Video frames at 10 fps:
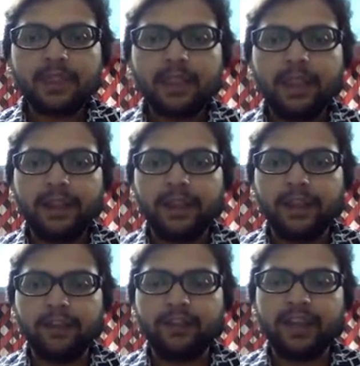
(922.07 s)
And
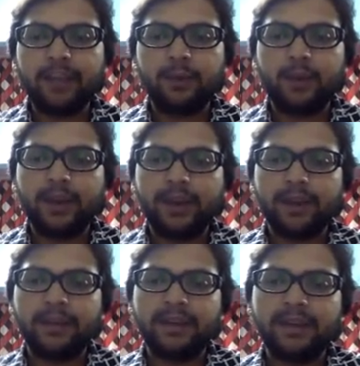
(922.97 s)
if we are
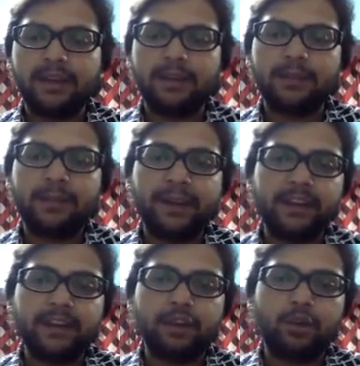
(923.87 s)
providing
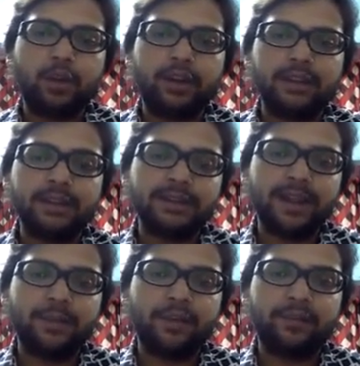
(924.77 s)
patent over this
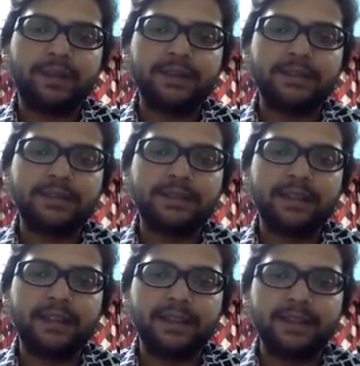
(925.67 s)
type of medicines,
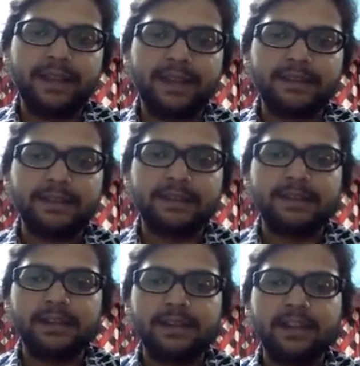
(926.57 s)
and hence a
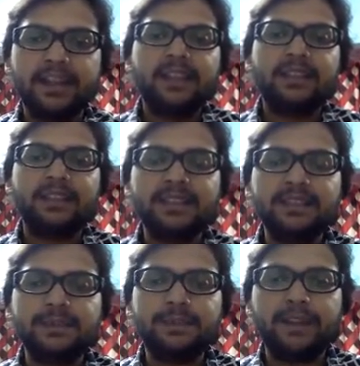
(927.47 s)
result, this
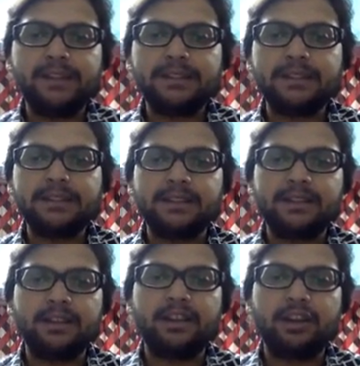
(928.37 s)
medicines
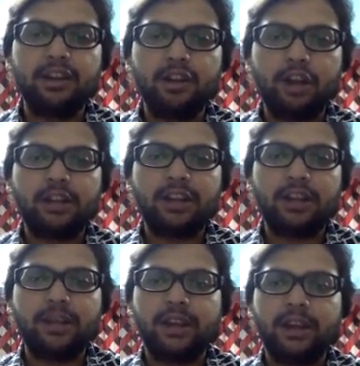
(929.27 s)
not
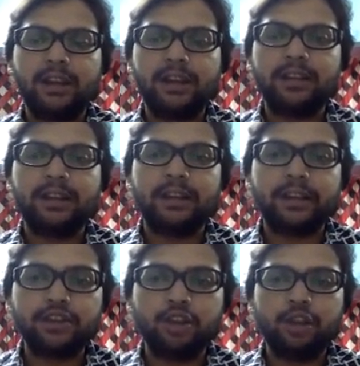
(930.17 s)
coming under the
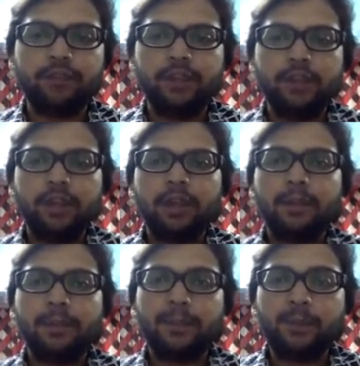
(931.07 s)
reach of
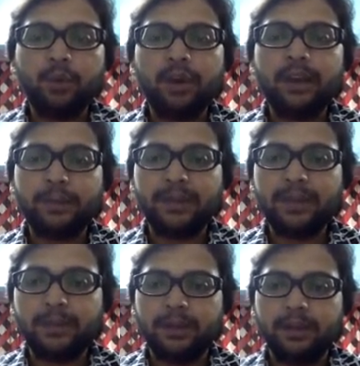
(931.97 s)
poor
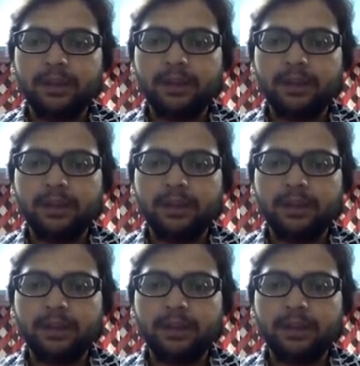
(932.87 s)
people.